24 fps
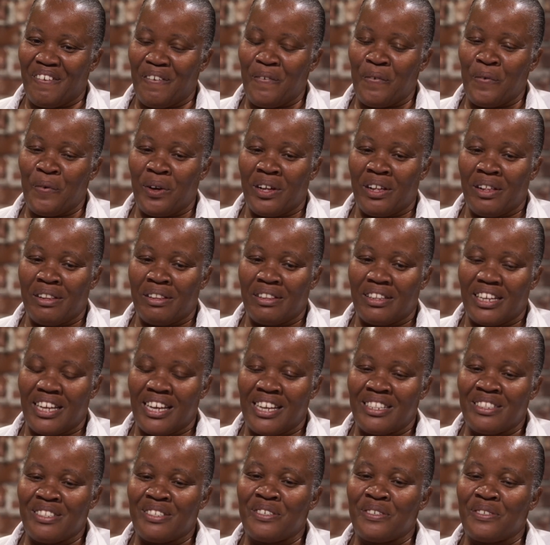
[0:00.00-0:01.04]
Well,
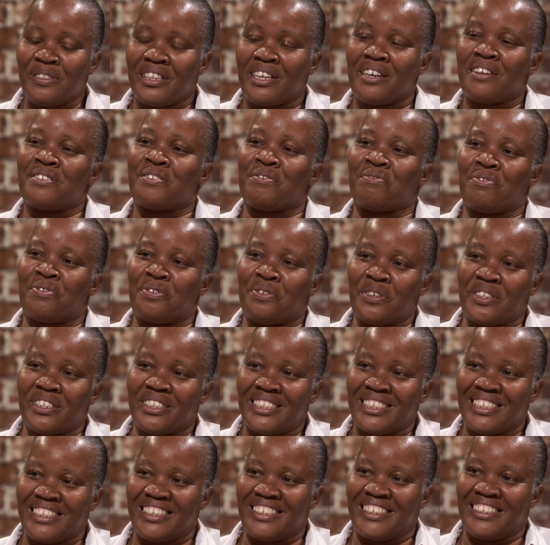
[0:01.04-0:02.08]
in
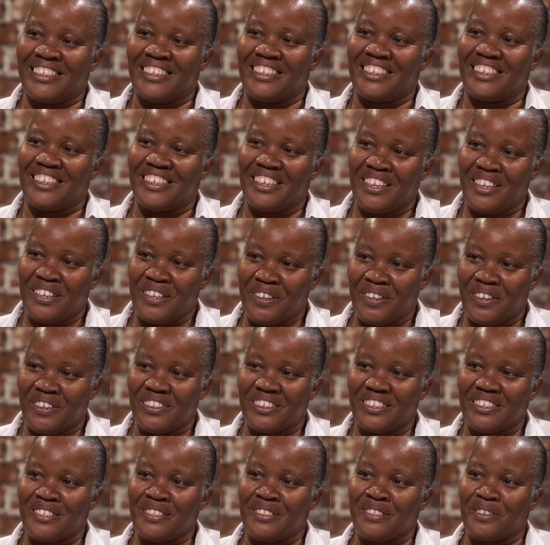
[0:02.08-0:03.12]
2014, he
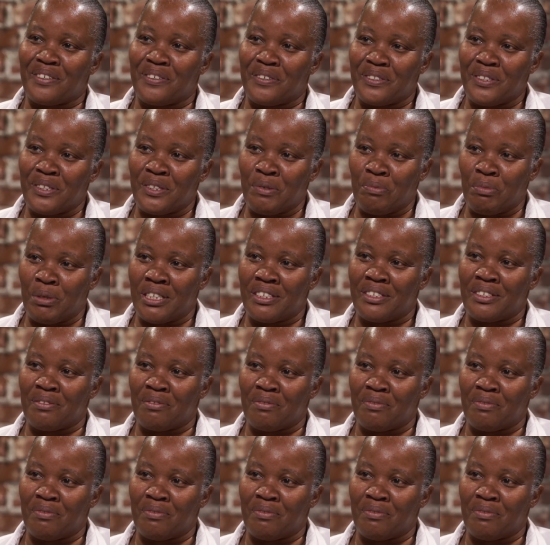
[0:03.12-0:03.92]
called us to go to the mission